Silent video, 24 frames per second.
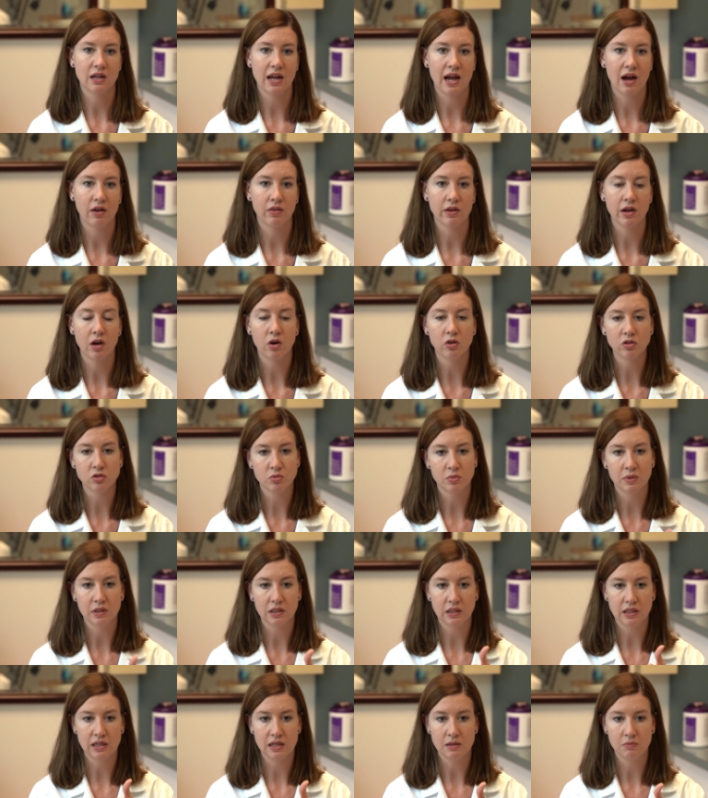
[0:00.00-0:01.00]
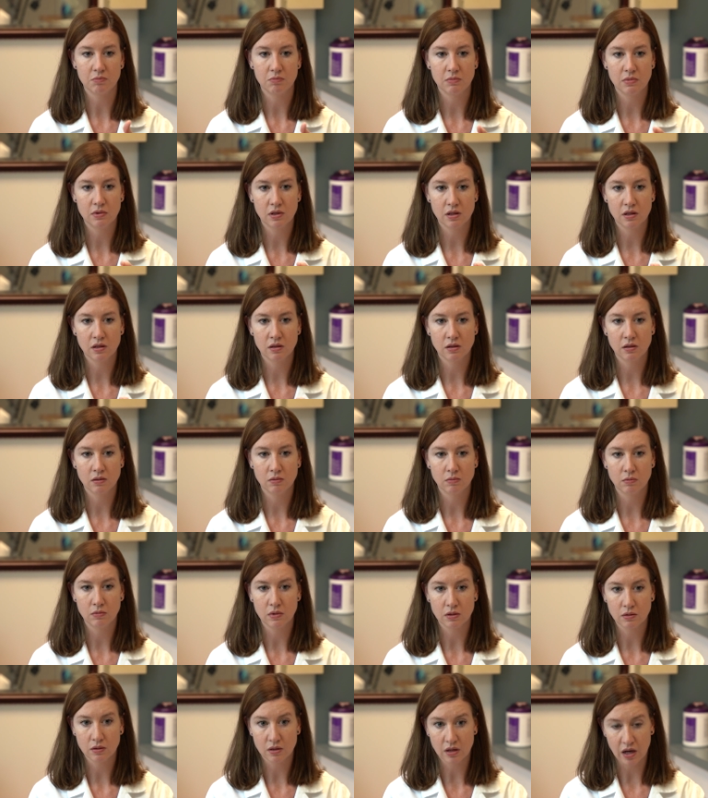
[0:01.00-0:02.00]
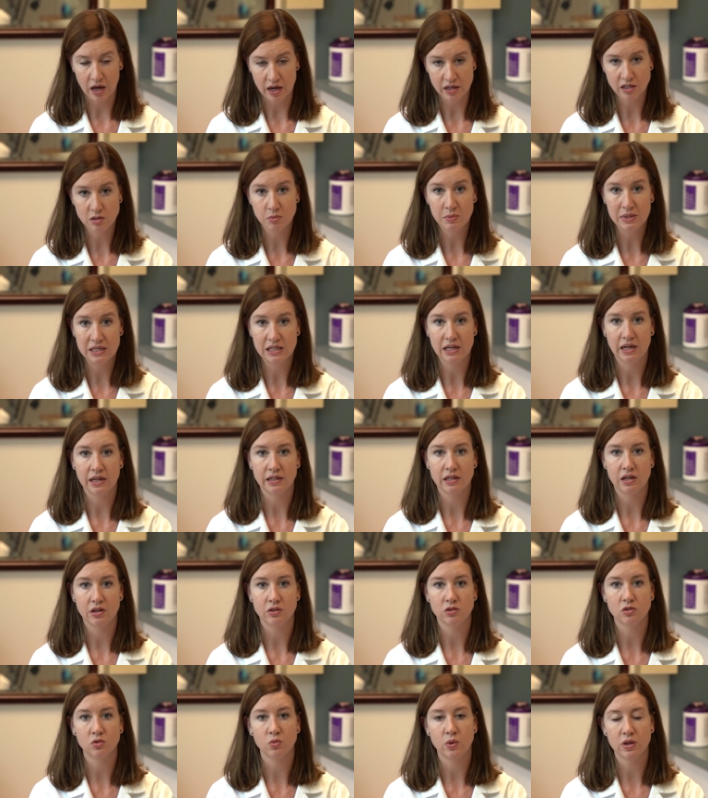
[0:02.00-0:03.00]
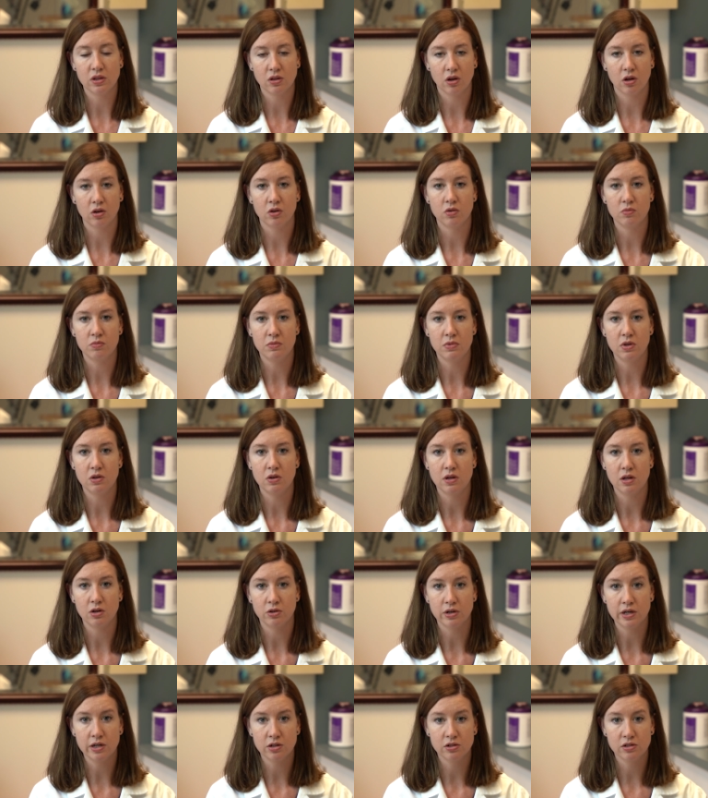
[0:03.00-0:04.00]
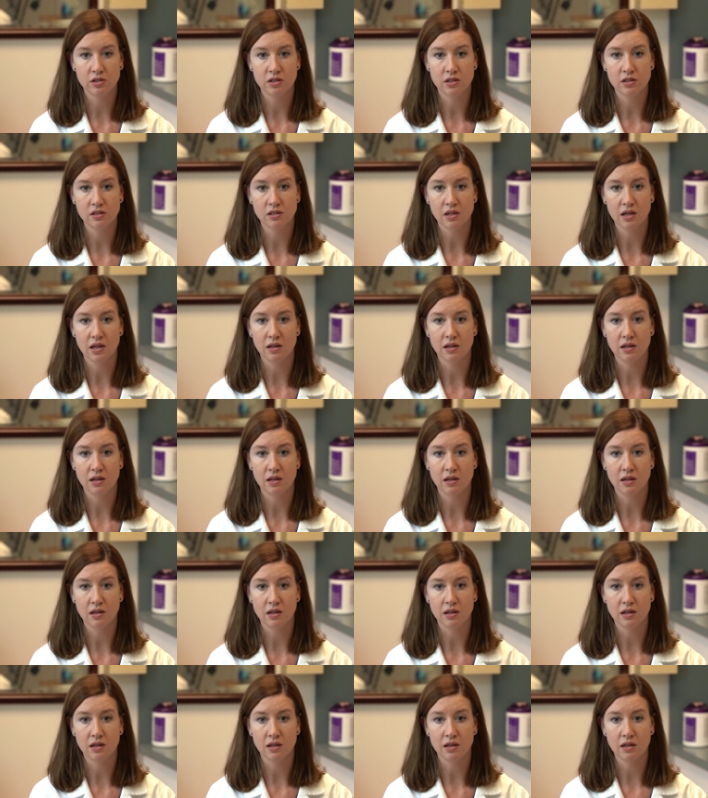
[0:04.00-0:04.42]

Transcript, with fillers: and how they ultimately got to be diagnosed with autoimmune inner ear disease,